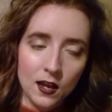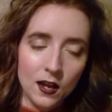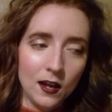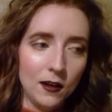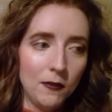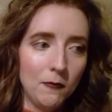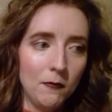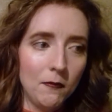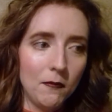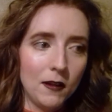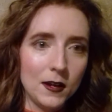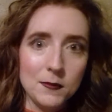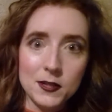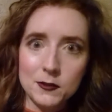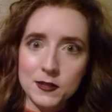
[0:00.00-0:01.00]

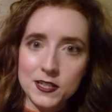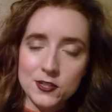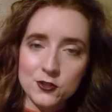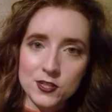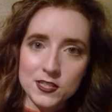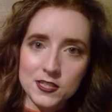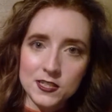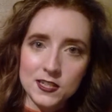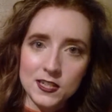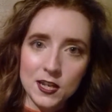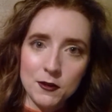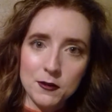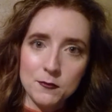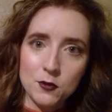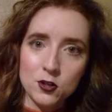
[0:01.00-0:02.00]
I'd be quite interested in
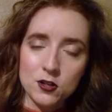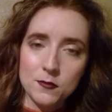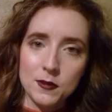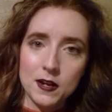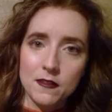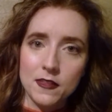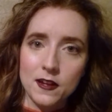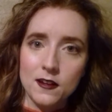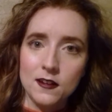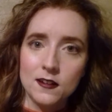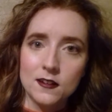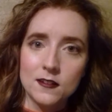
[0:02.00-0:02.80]
knowing more about that,